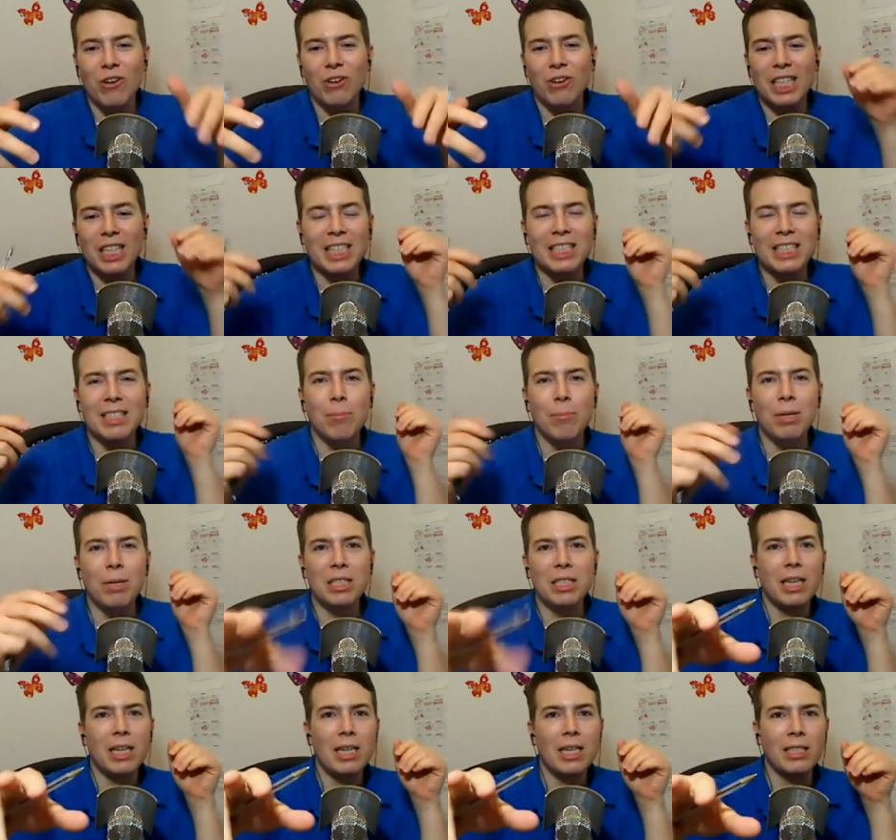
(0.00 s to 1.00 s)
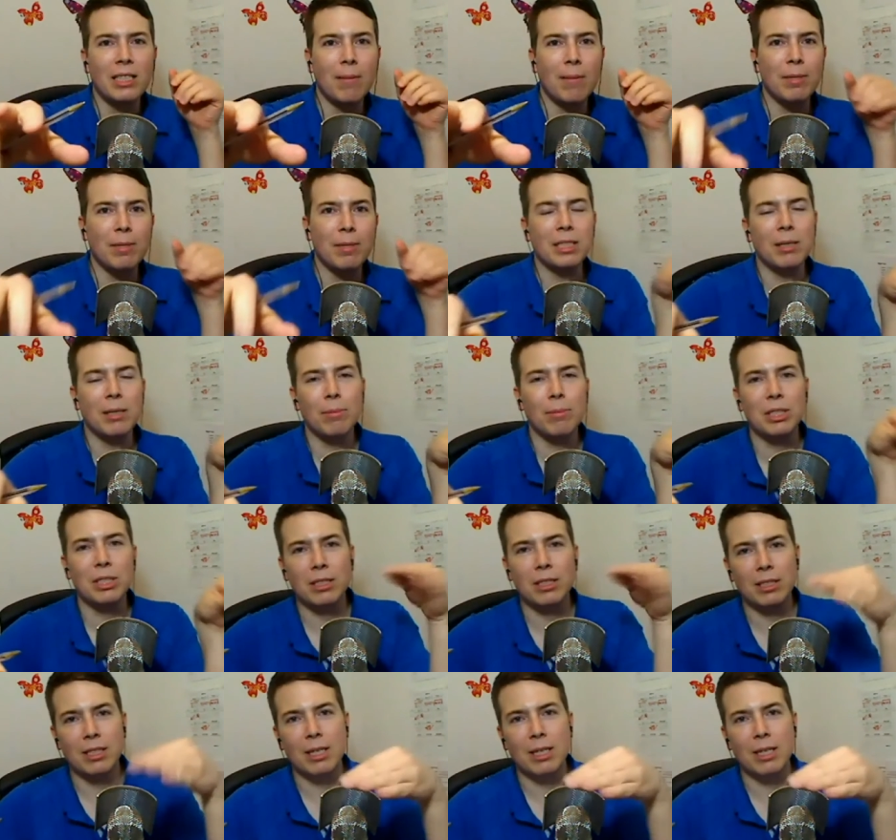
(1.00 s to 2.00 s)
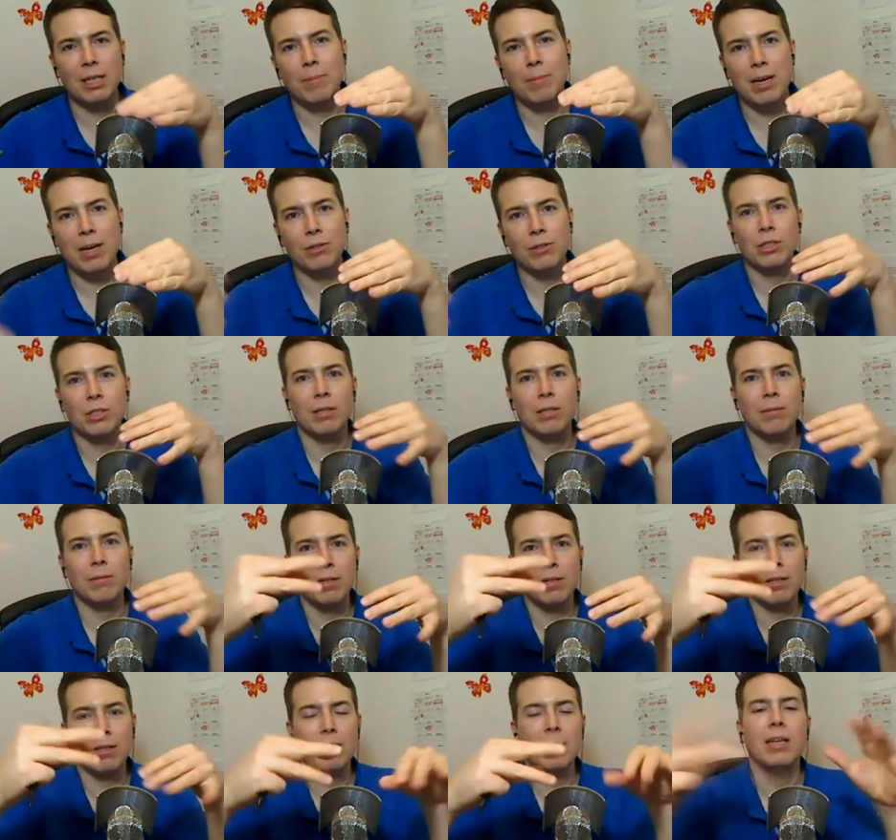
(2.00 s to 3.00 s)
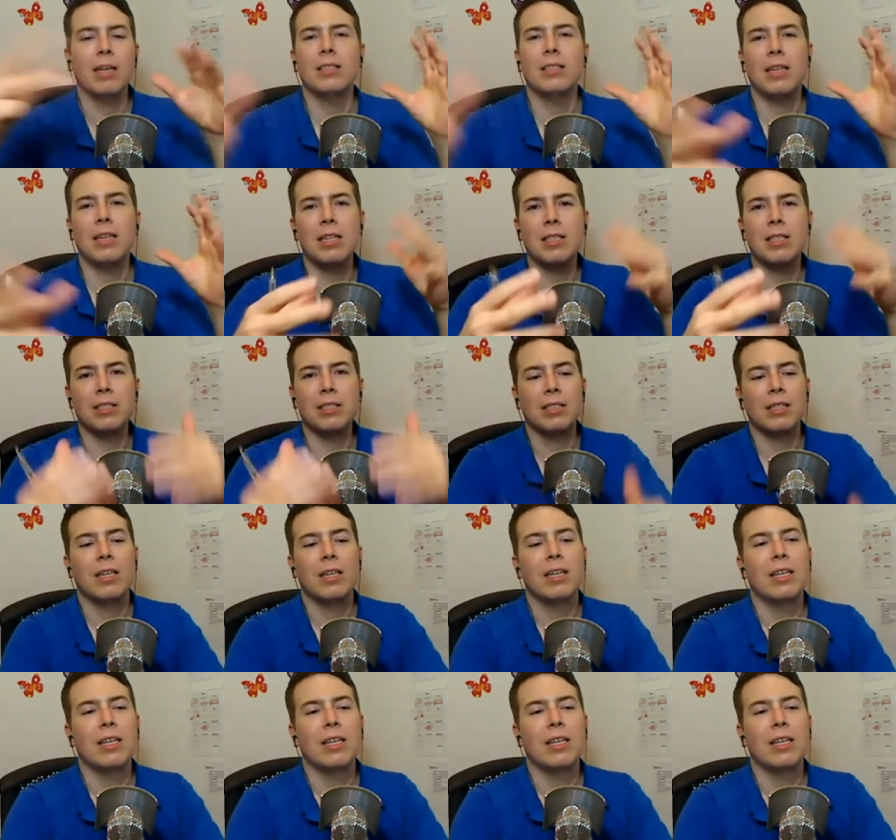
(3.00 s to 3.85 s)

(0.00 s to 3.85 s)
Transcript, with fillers: It's like somebody says something and somebody says something else, and it's,